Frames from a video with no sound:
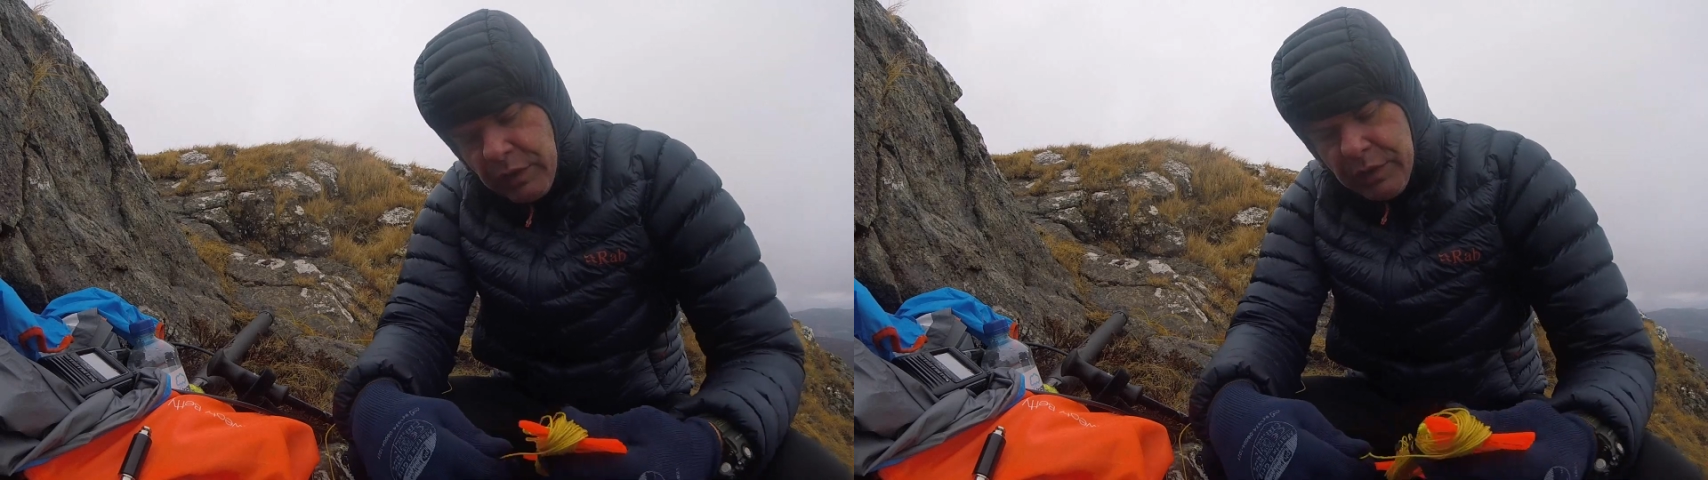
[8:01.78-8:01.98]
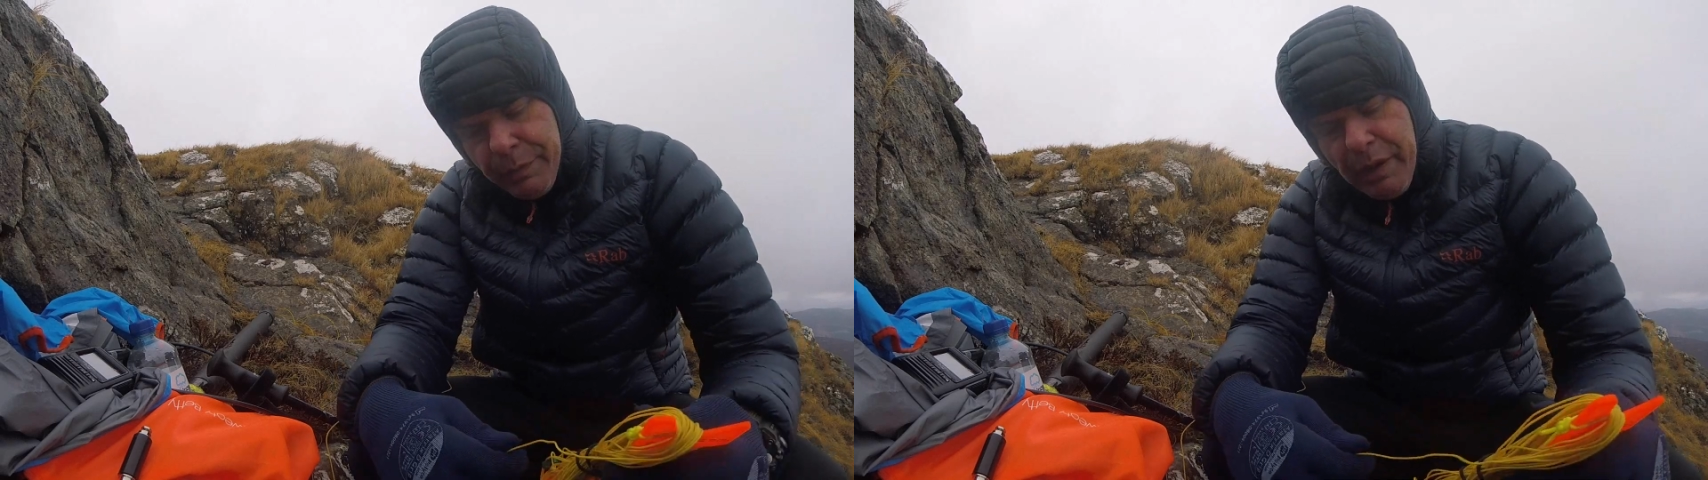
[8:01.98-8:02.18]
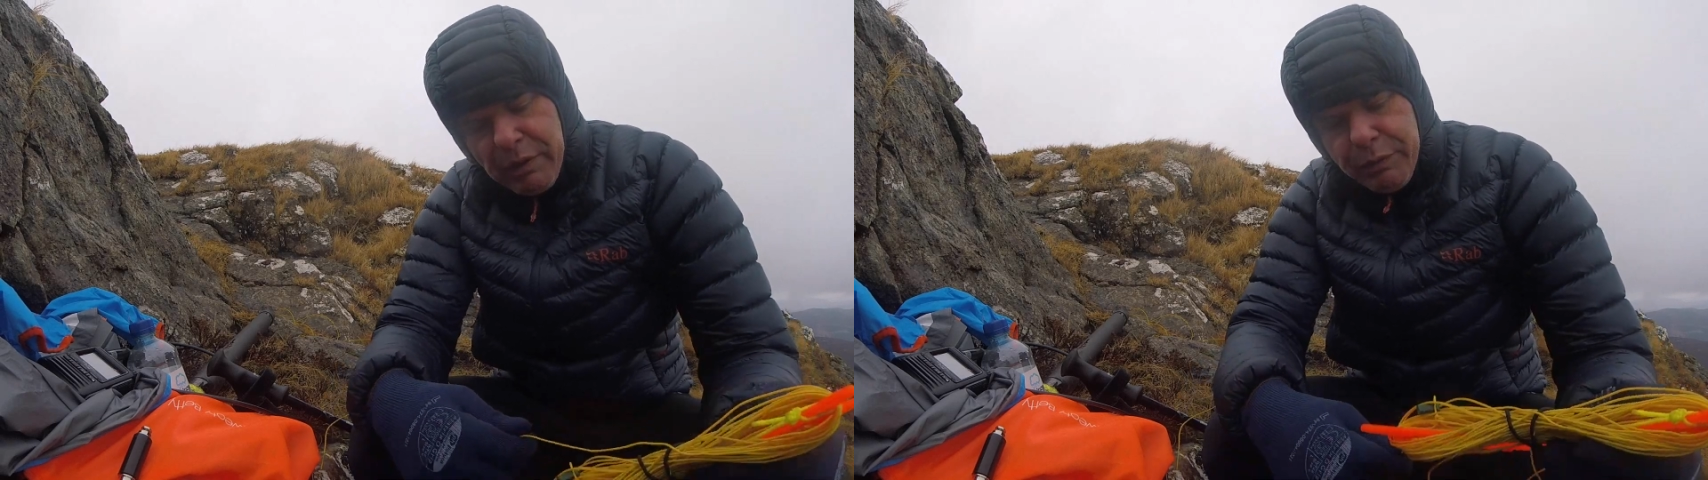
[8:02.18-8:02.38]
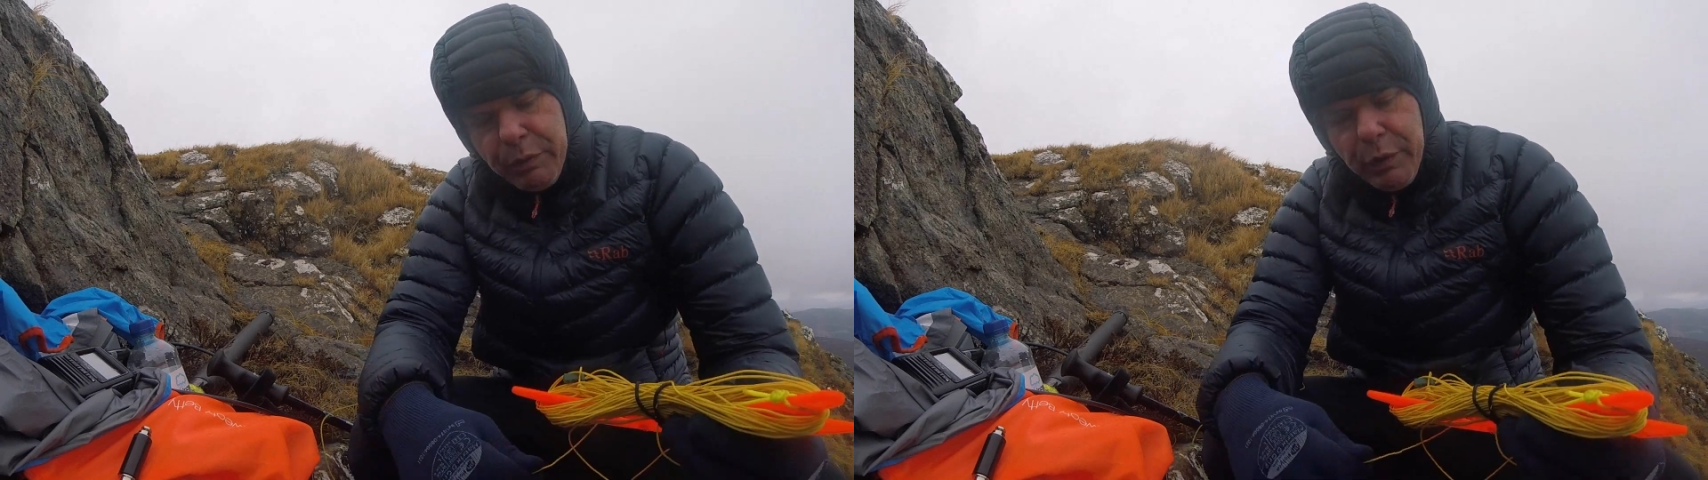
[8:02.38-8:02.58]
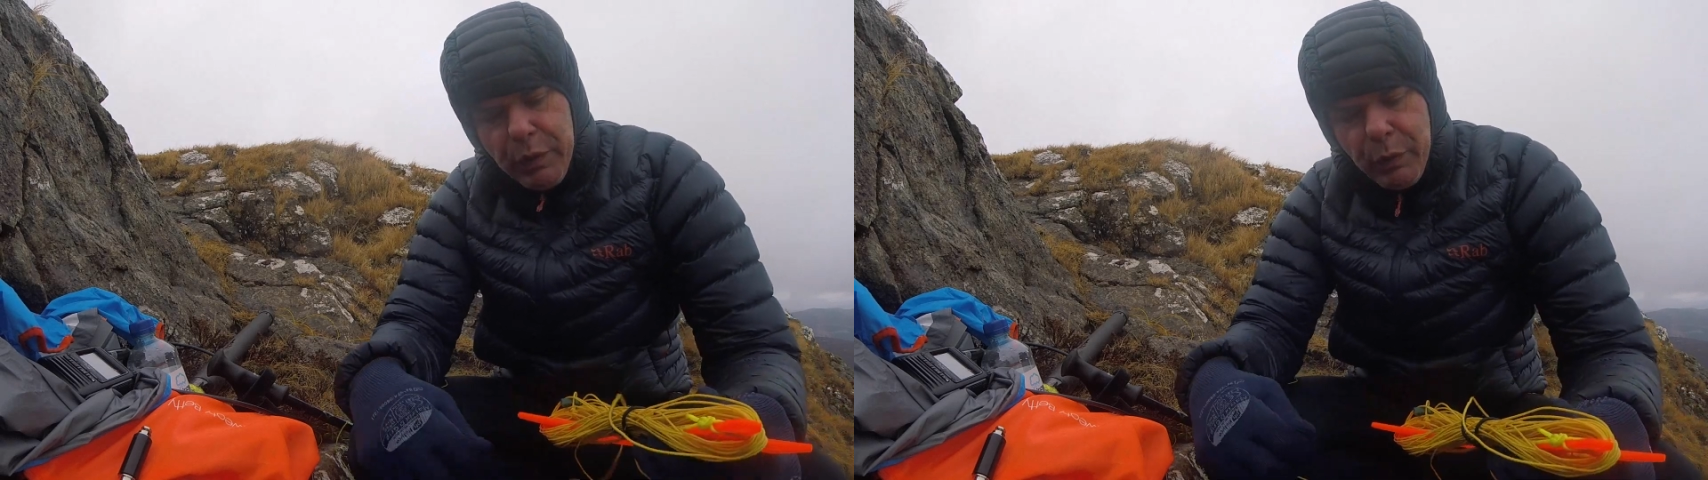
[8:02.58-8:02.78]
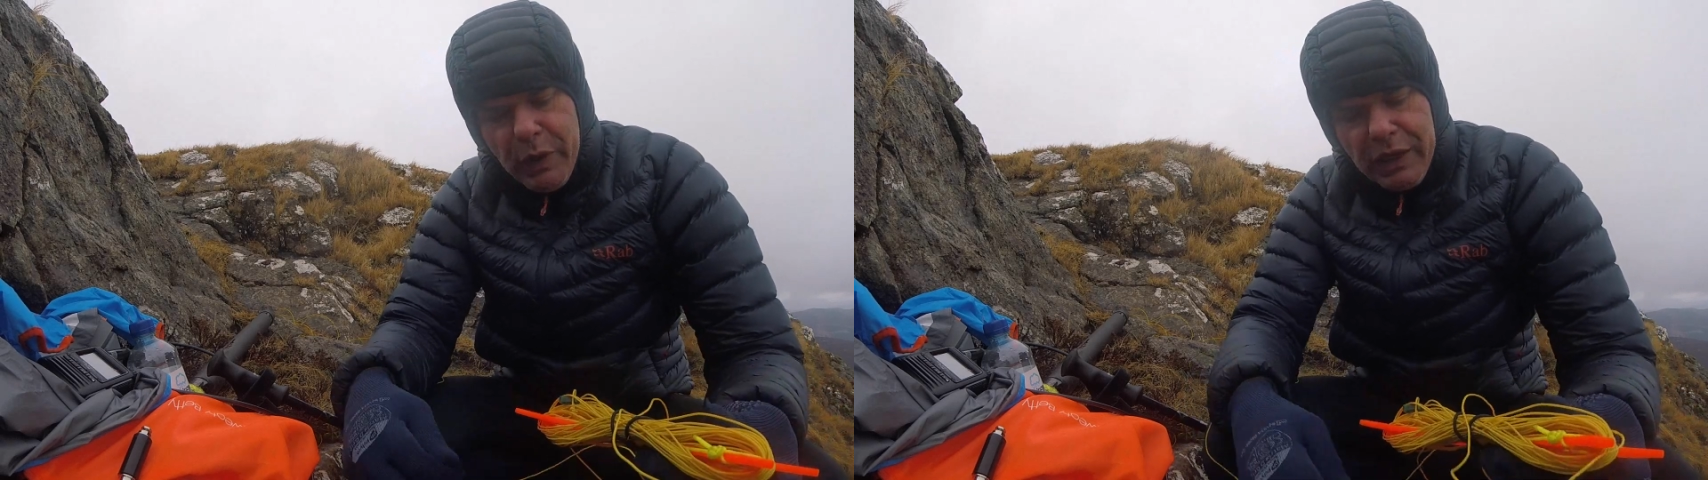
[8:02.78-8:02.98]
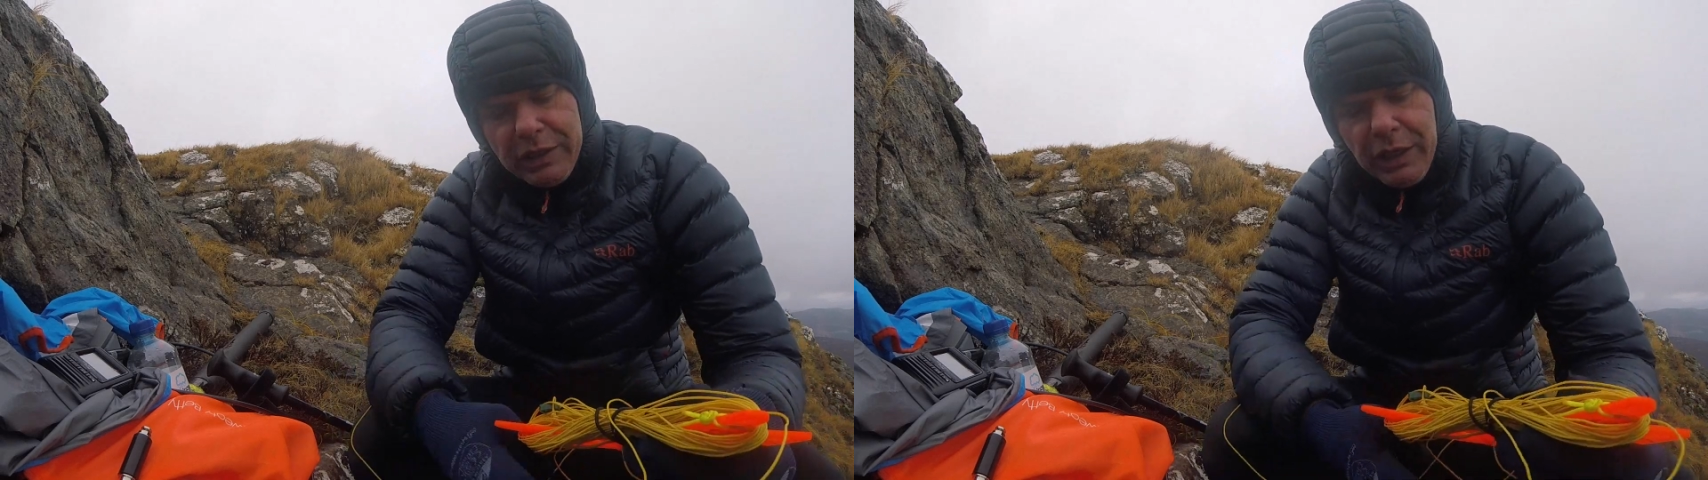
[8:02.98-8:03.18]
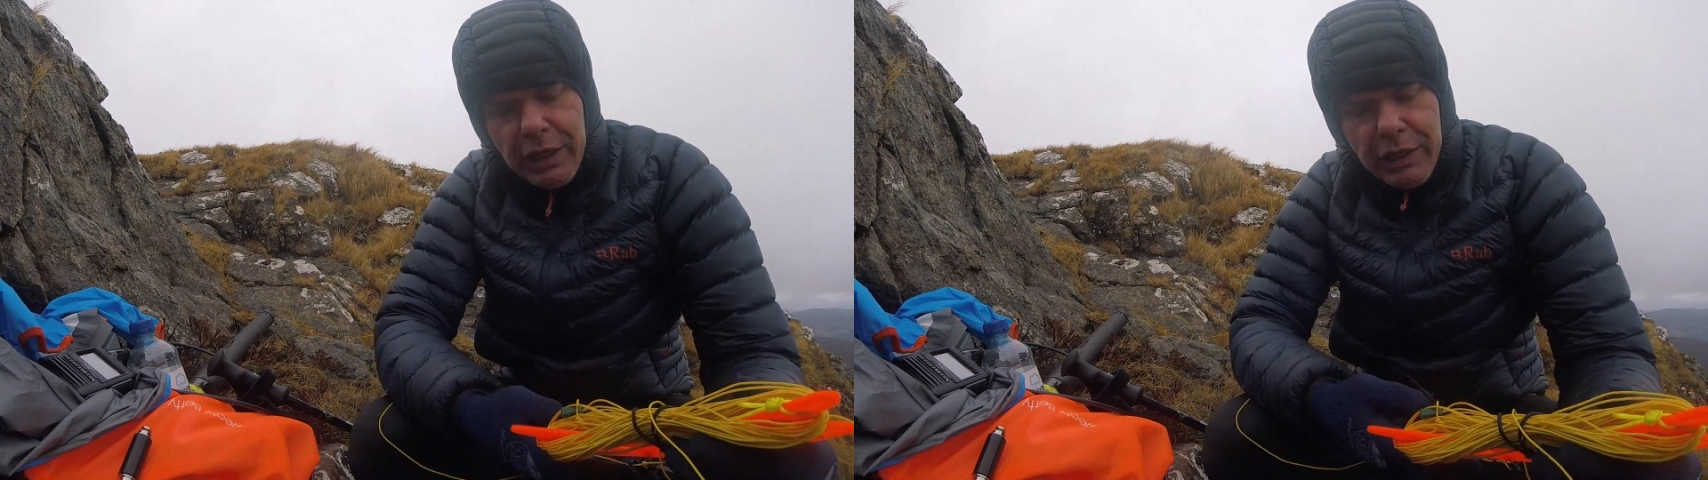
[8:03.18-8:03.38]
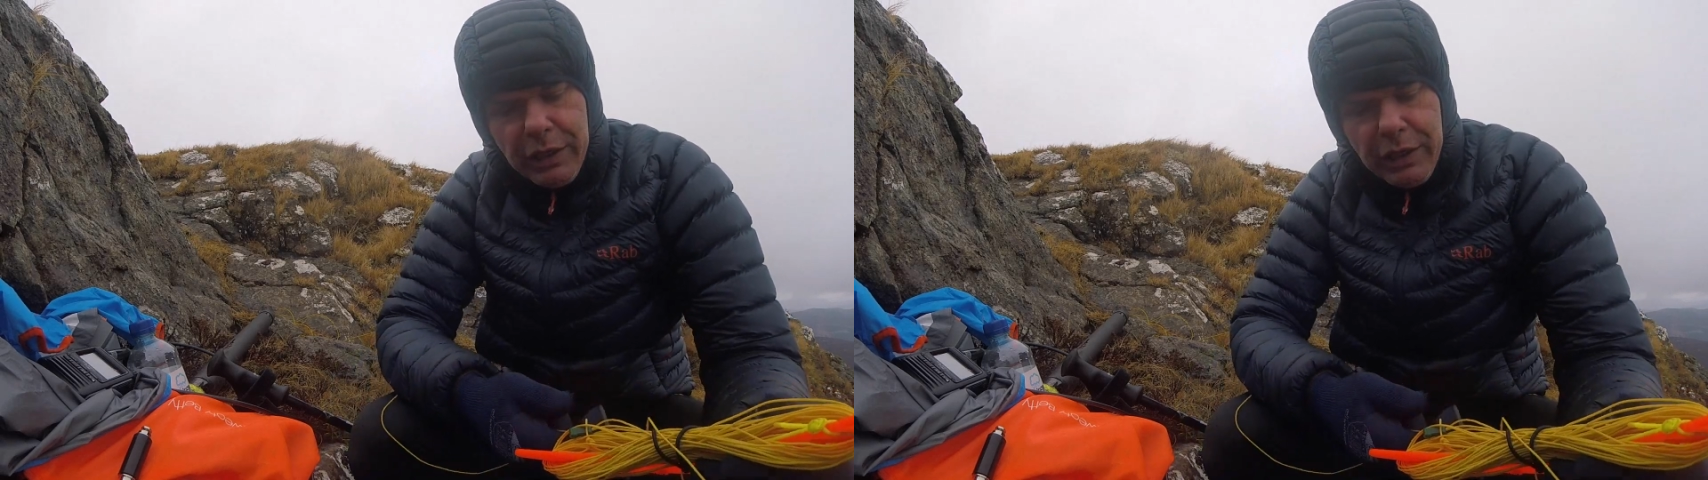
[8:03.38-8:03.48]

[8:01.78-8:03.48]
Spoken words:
it's a balance between weight,